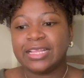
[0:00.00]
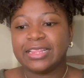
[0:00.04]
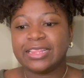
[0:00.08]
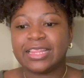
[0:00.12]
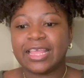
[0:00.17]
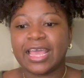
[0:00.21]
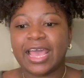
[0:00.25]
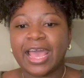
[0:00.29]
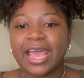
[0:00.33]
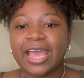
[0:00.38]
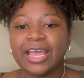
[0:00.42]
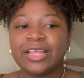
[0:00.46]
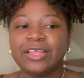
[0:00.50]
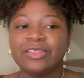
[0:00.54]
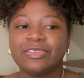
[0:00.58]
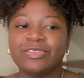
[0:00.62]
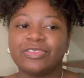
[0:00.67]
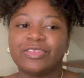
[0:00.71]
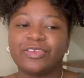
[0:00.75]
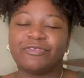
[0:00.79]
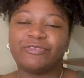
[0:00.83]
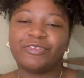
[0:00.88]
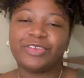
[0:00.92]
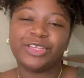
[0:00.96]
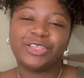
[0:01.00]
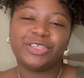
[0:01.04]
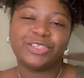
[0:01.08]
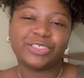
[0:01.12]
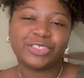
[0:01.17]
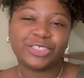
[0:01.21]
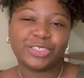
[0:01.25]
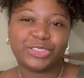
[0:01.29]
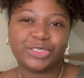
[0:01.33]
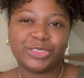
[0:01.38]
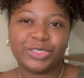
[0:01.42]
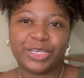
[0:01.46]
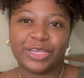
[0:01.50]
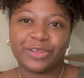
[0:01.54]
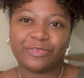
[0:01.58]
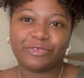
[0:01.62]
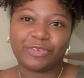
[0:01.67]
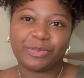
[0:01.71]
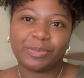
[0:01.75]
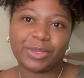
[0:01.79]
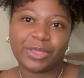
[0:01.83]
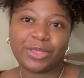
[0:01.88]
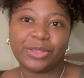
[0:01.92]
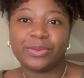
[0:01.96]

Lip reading: that the features that you get from it,